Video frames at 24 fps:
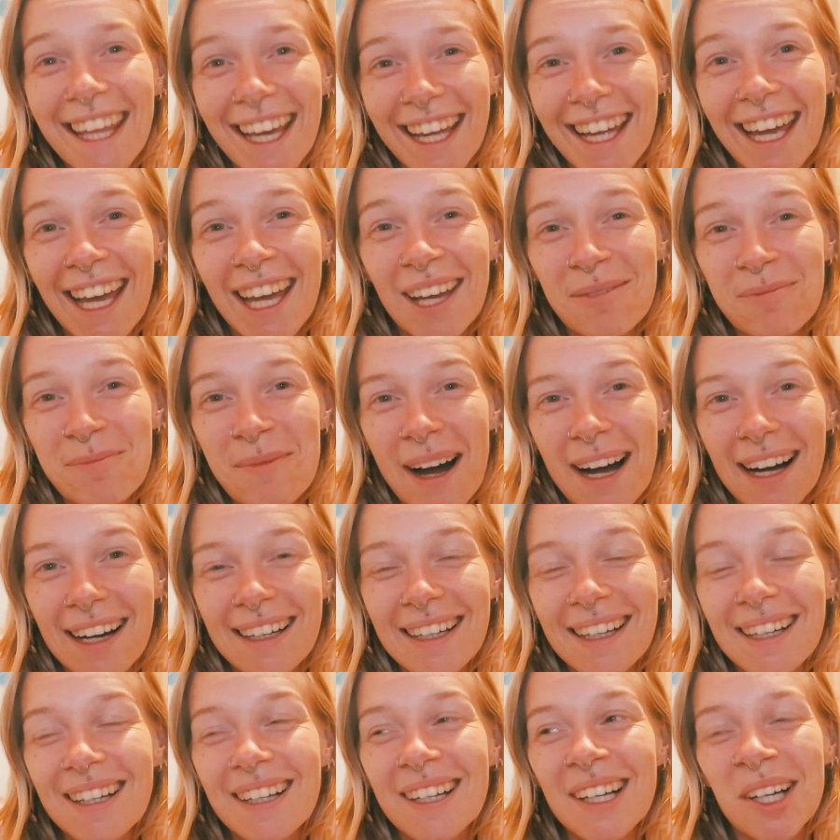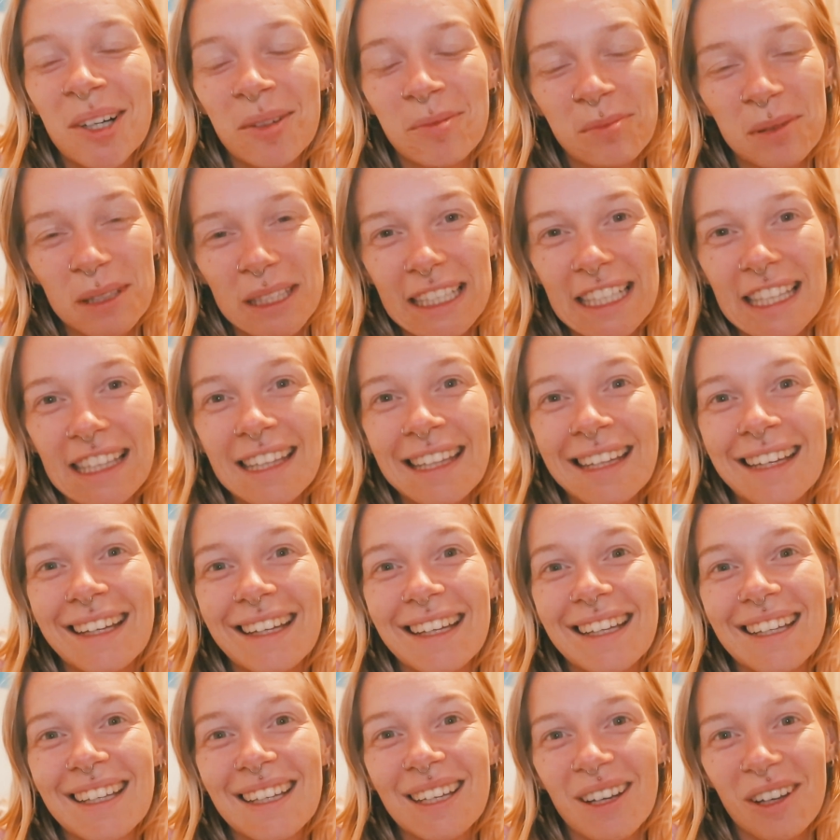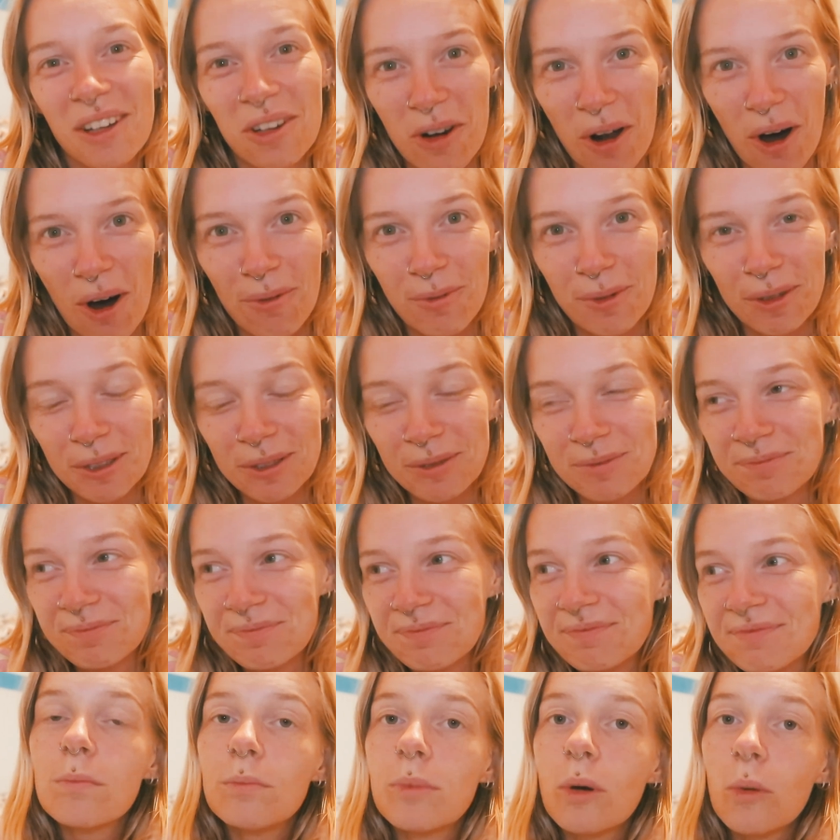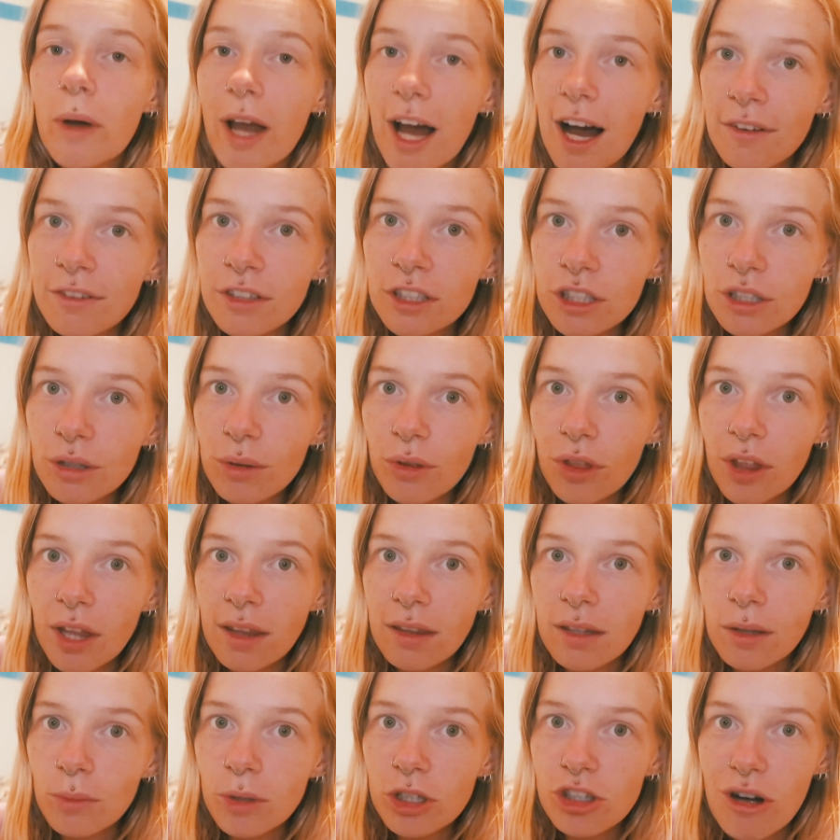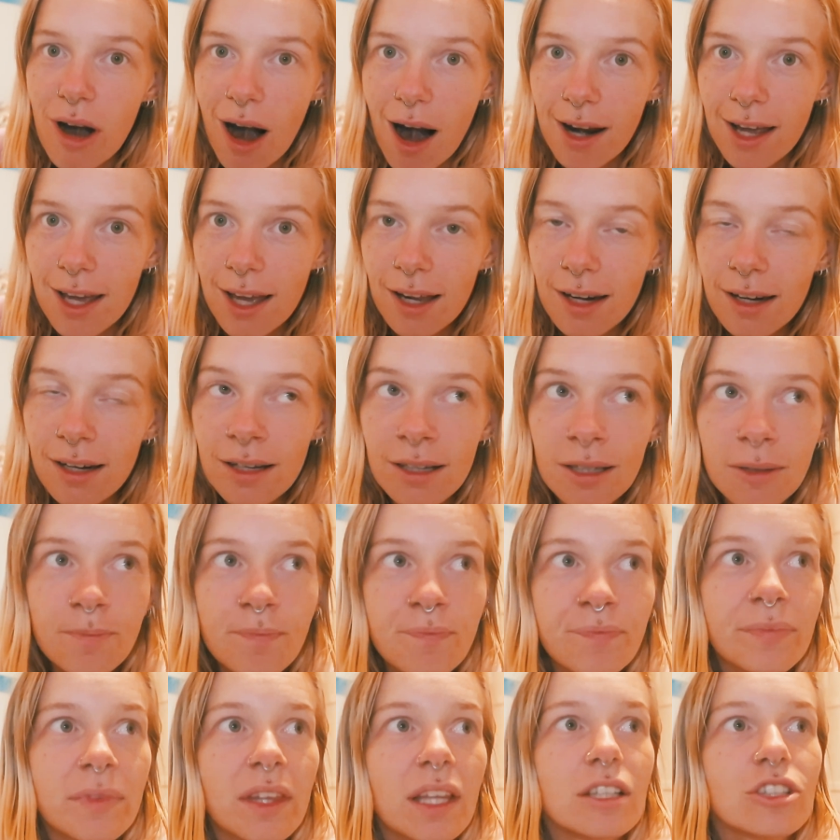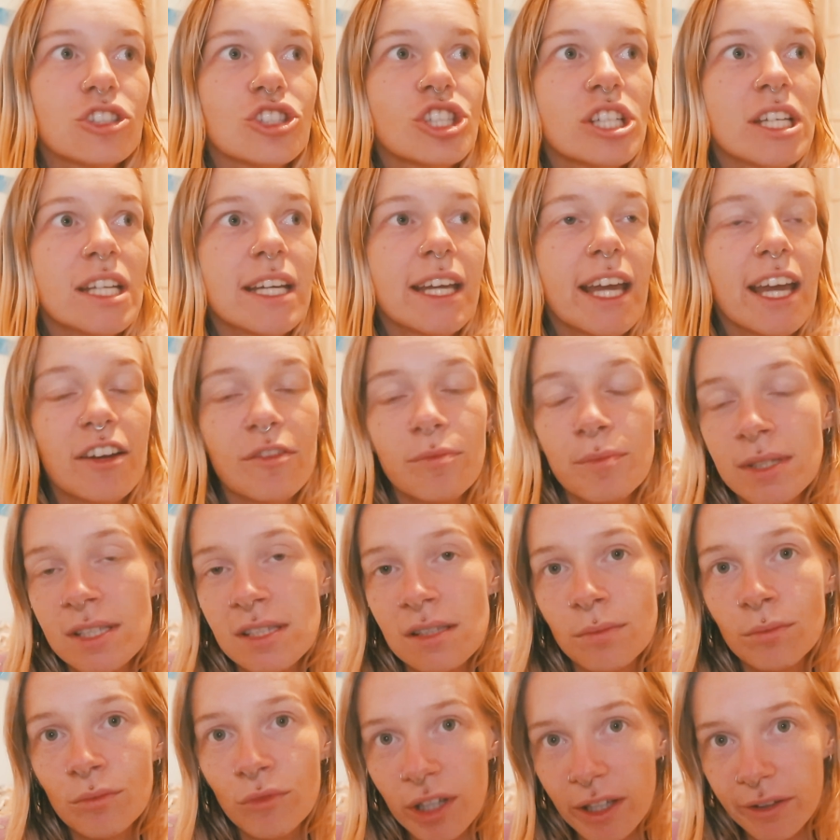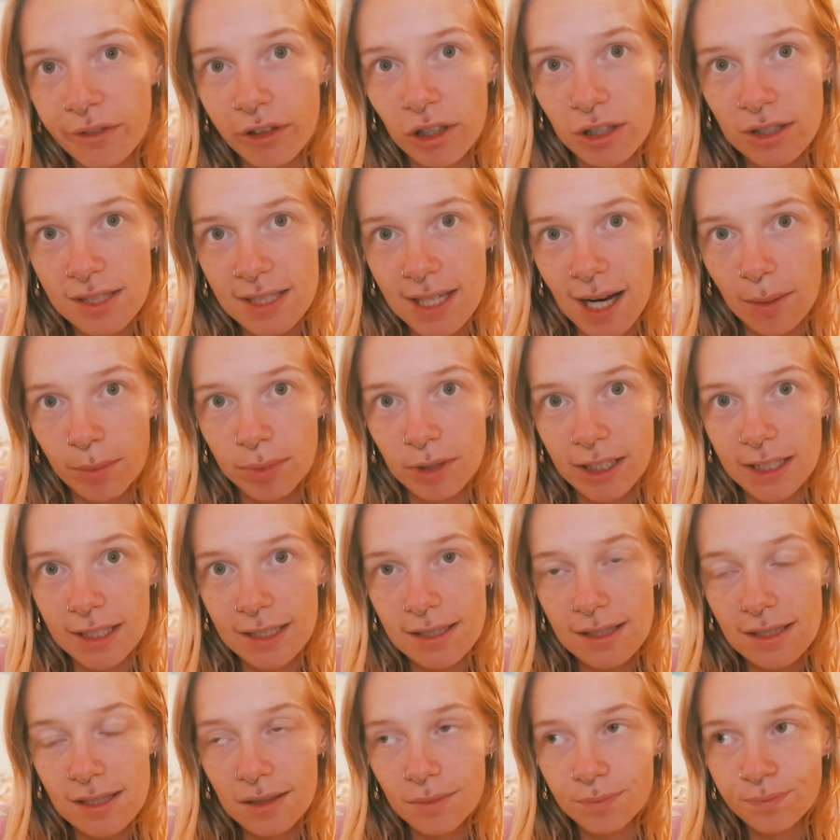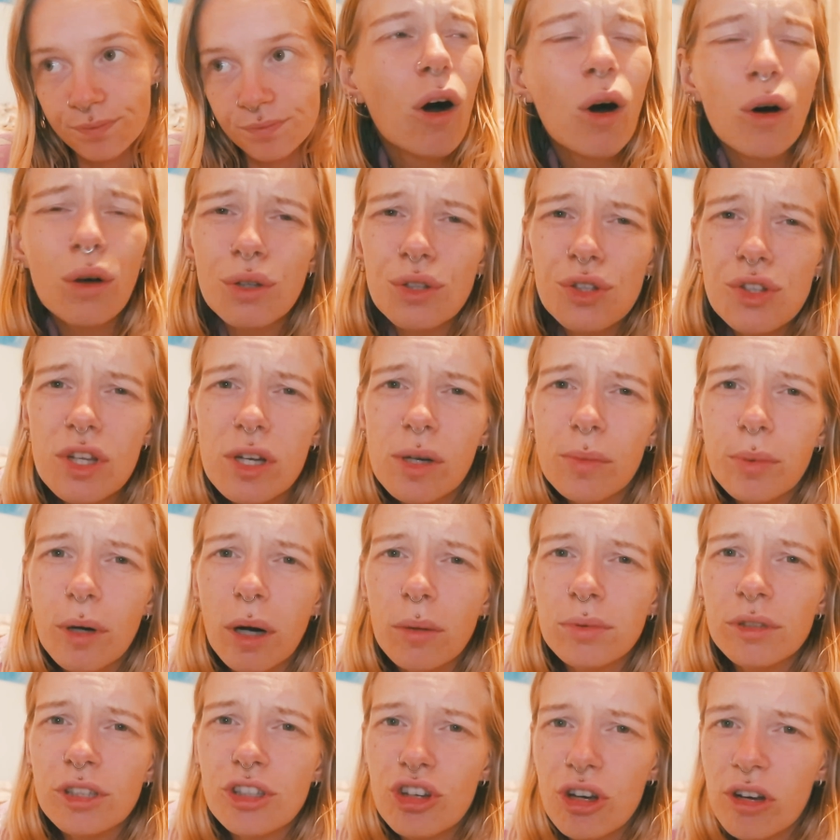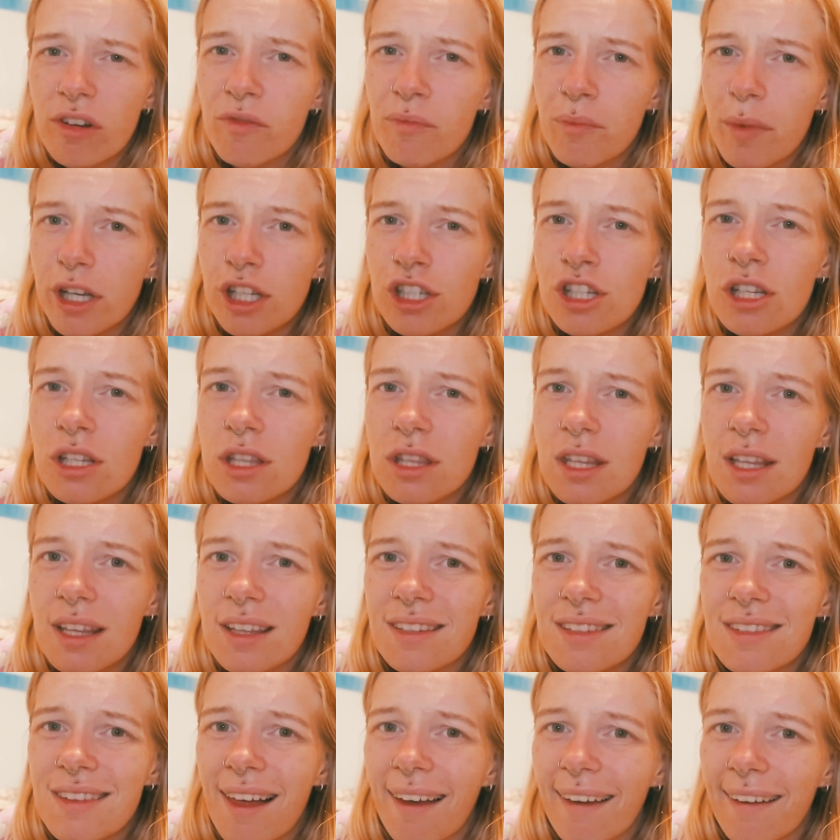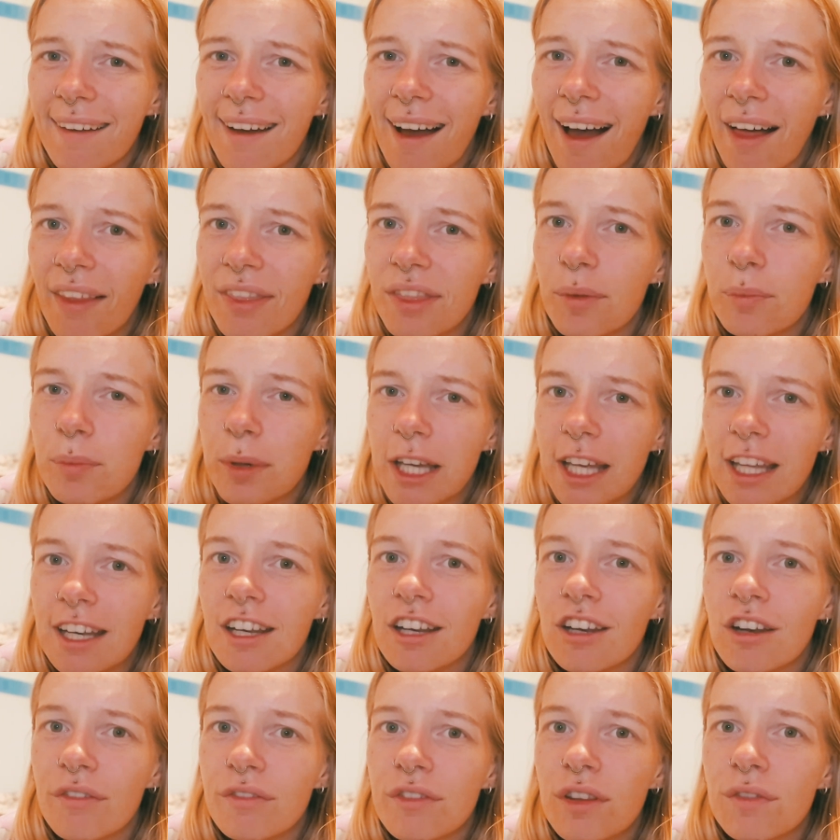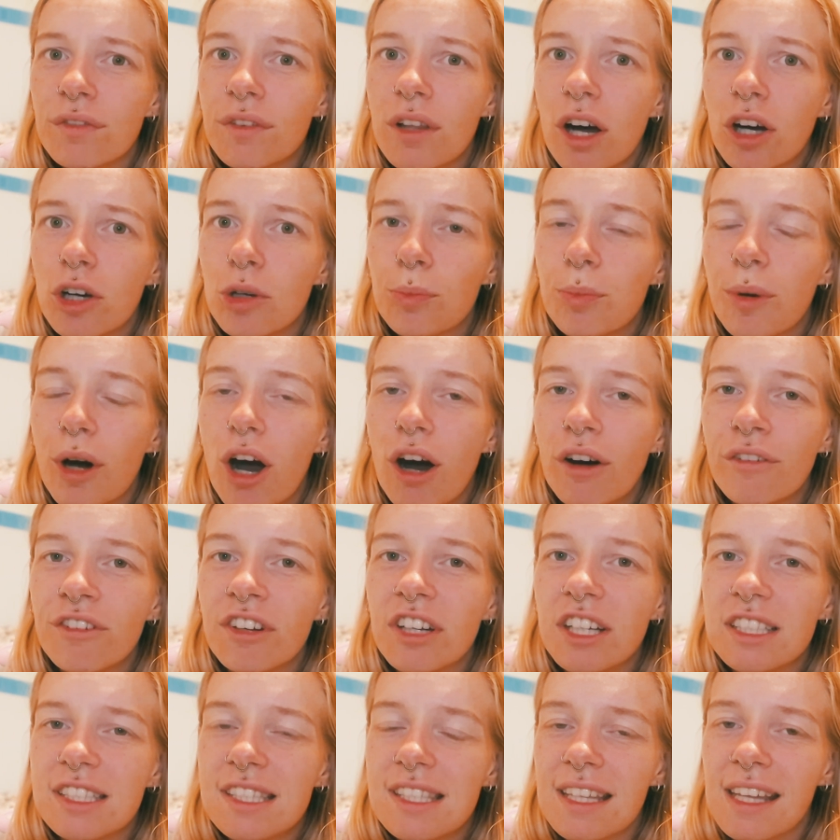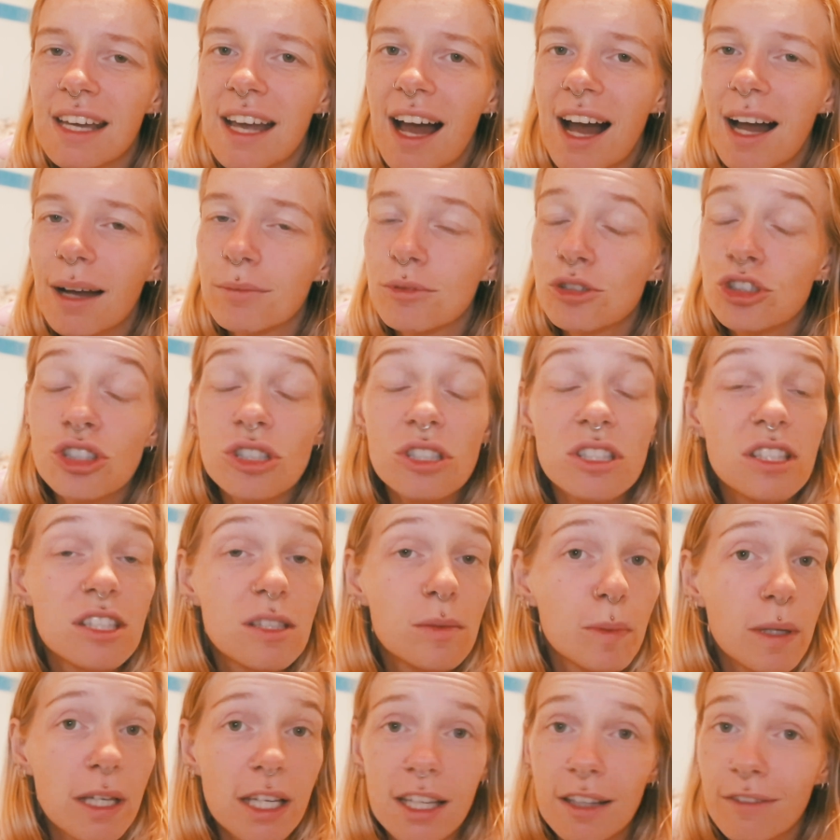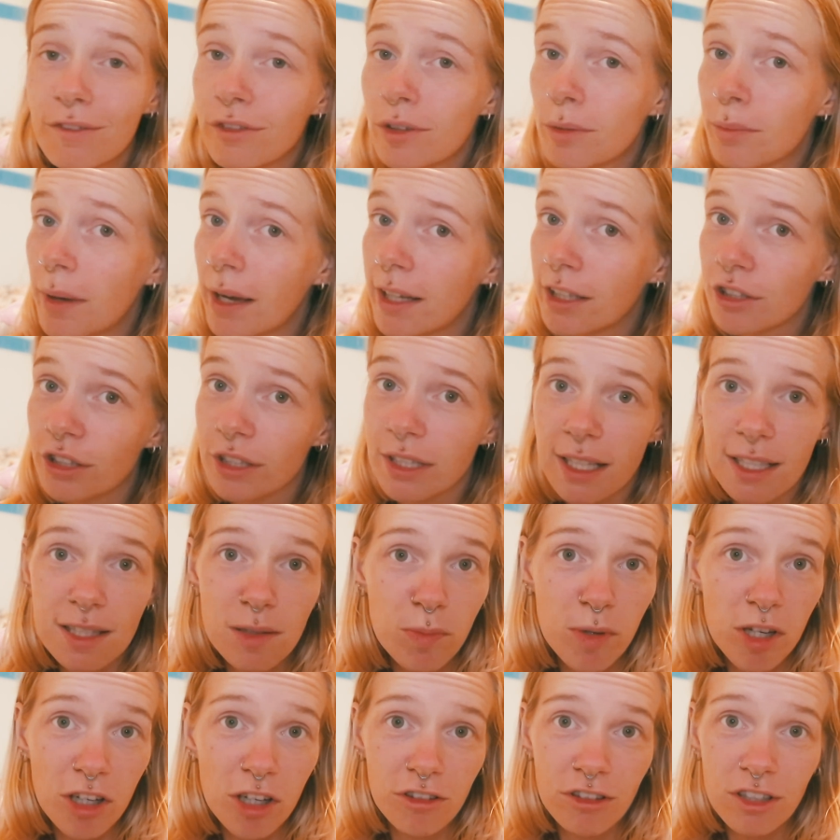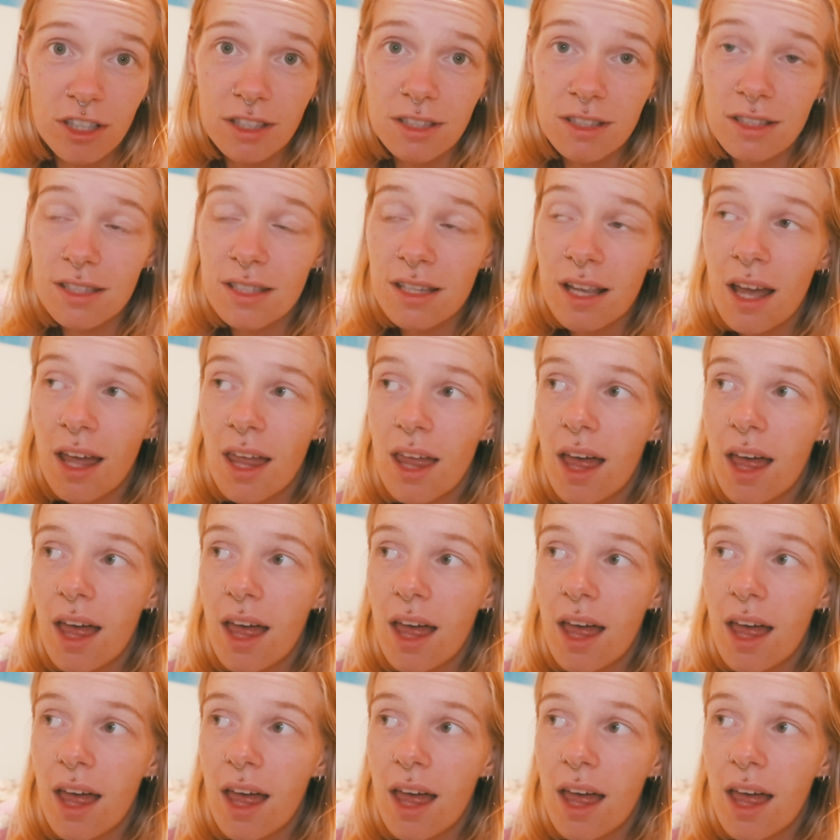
they came back completely normal. But we have a new thing that we're trying. She gave me some reflux tablets. Also probably should have mentioned this like at the beginning of the vlog but obviously I'm just speaking from my own experience.